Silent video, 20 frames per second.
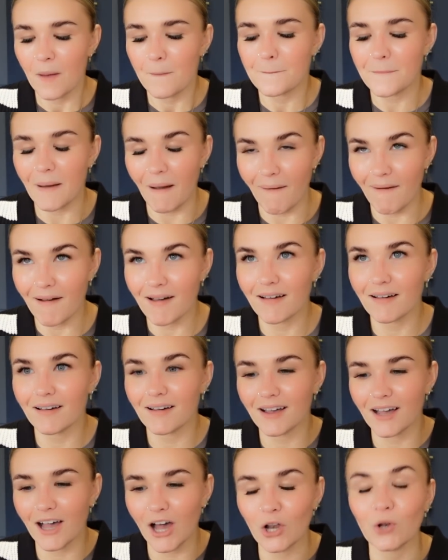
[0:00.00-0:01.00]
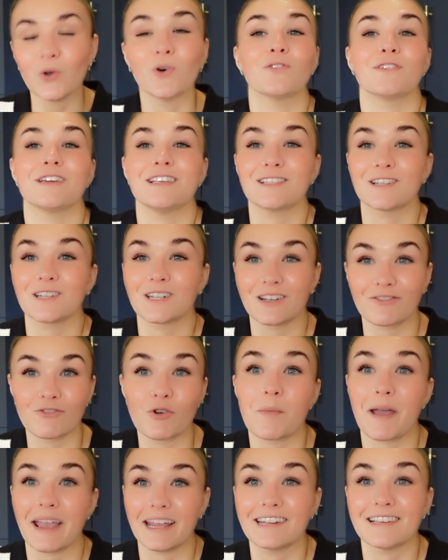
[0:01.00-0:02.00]
But a lot of these are going to
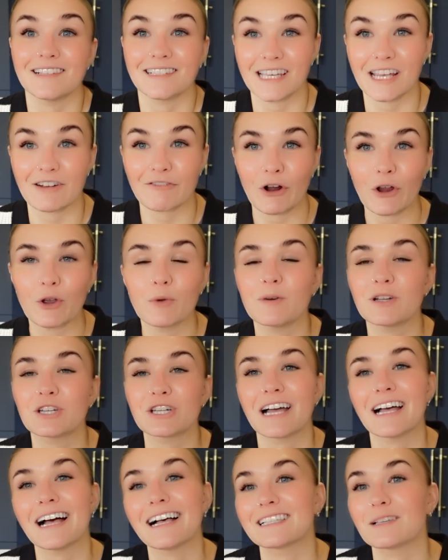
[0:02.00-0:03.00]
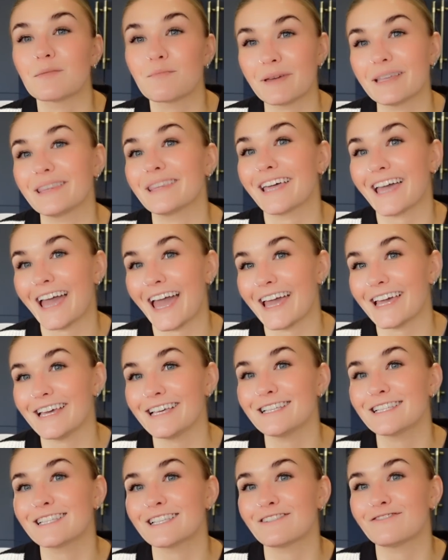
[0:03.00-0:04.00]
remain at zero, which hasn't been the
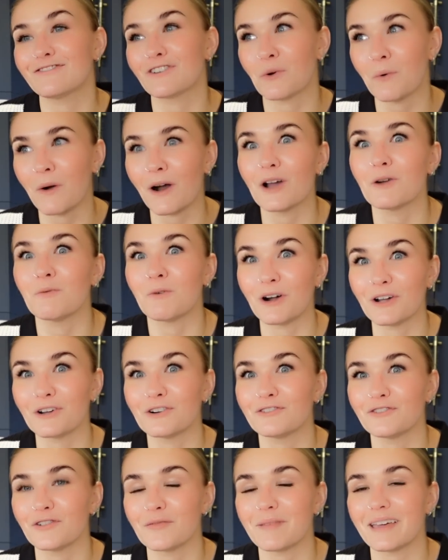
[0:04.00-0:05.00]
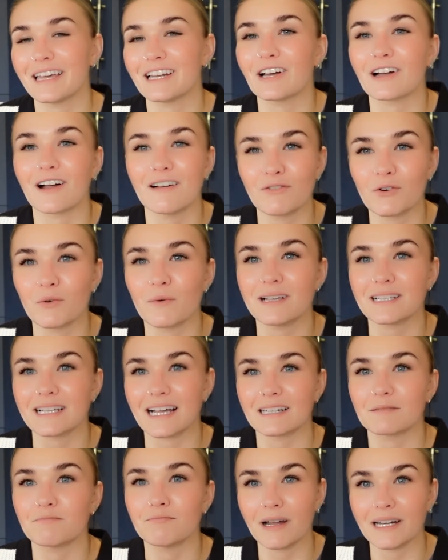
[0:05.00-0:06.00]
case for quite a while for me. I've always
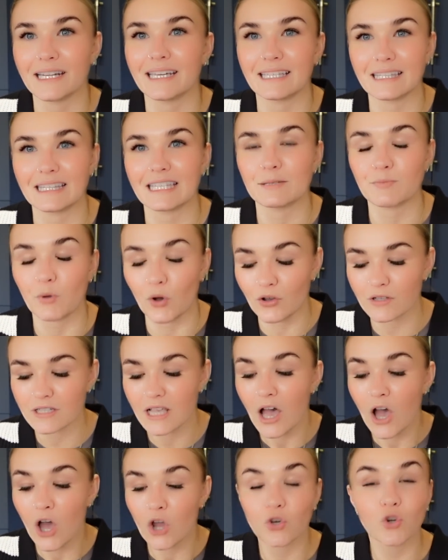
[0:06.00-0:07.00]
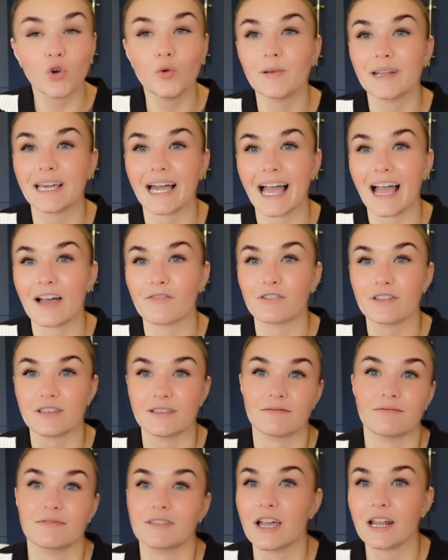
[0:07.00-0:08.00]
had money in these pots. Normally I have the
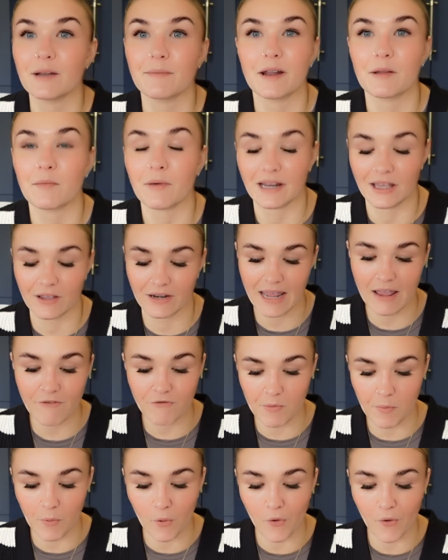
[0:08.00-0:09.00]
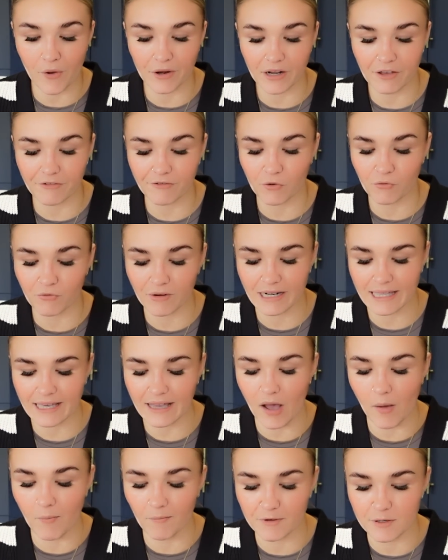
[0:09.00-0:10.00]
certain amount of money in every pot, and I feel really
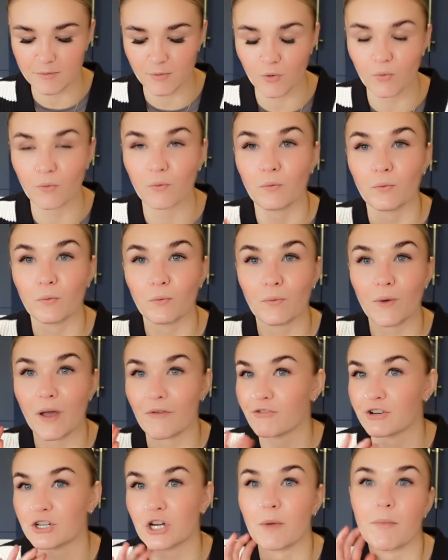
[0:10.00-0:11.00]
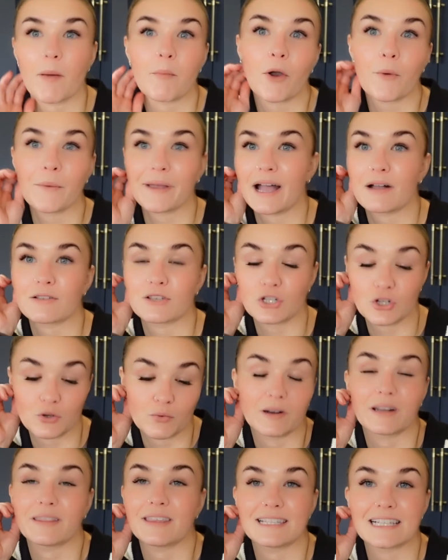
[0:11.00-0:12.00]
comfortable every time I'm going out to do
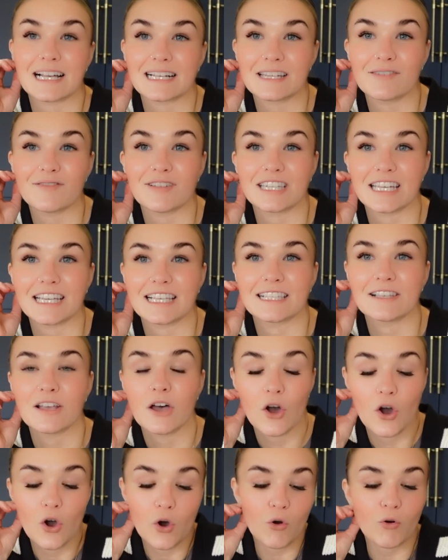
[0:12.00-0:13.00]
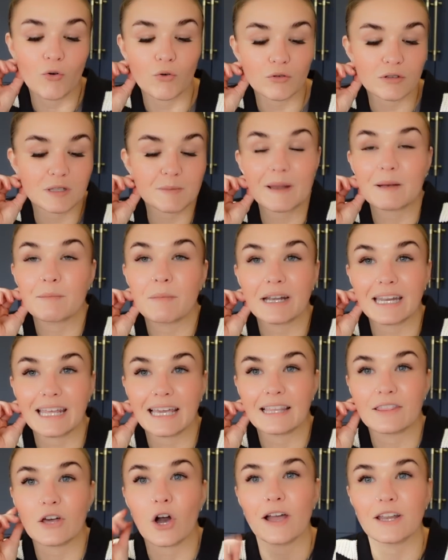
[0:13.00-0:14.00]
one of these activities or spend
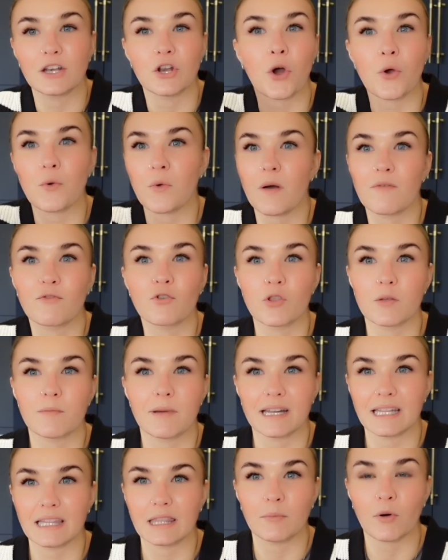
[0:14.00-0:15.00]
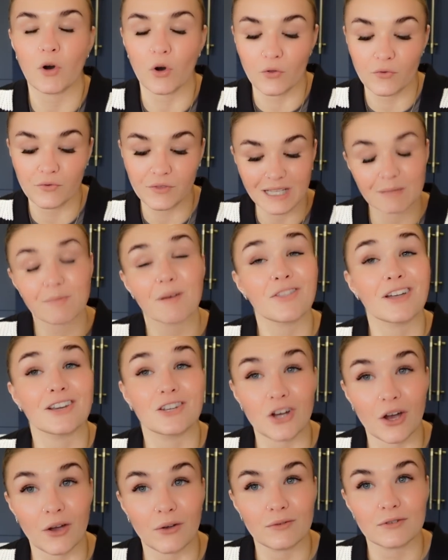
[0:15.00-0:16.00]
money that I know that I've got the money in the pot. This month I
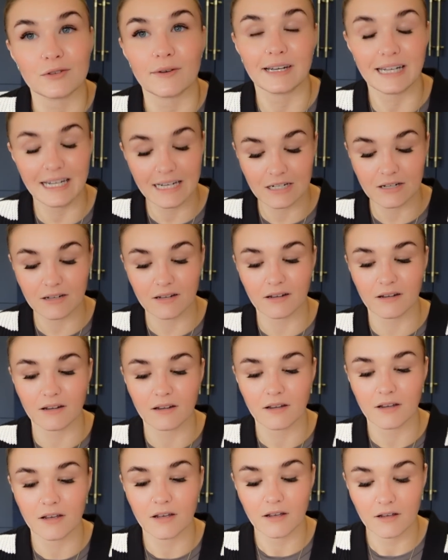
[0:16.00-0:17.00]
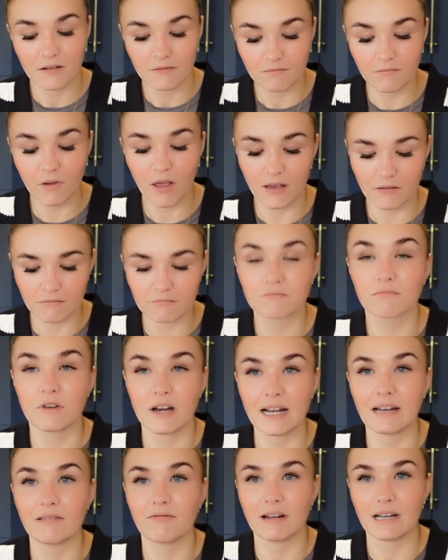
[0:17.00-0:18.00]
don't, so I need to
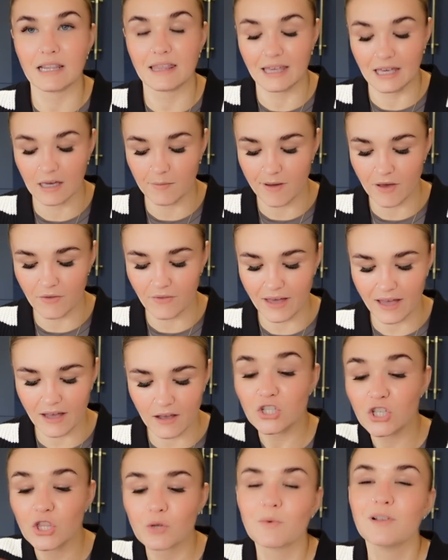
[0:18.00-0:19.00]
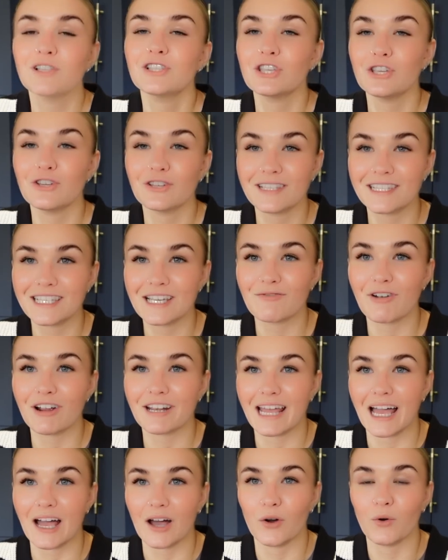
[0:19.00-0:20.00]
really think about that. So the ones that you can see right
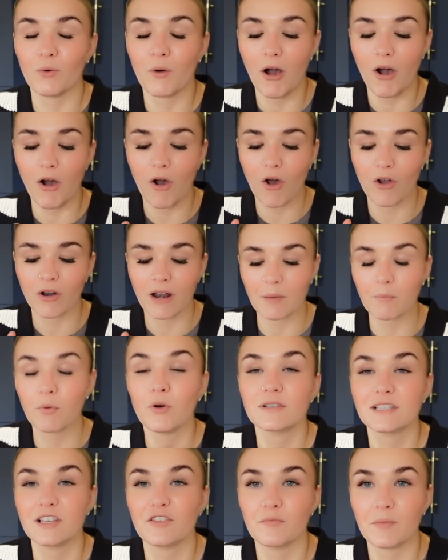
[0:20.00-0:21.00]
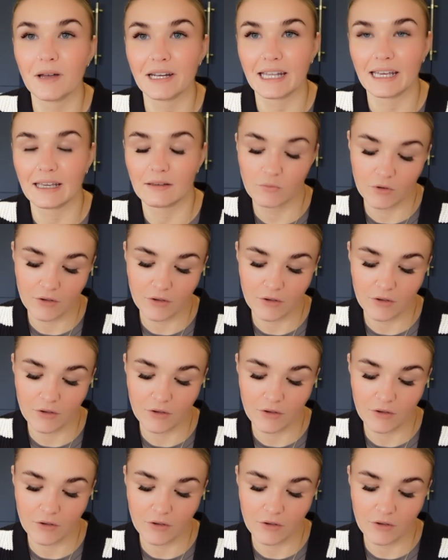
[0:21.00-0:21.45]
now are pots of money.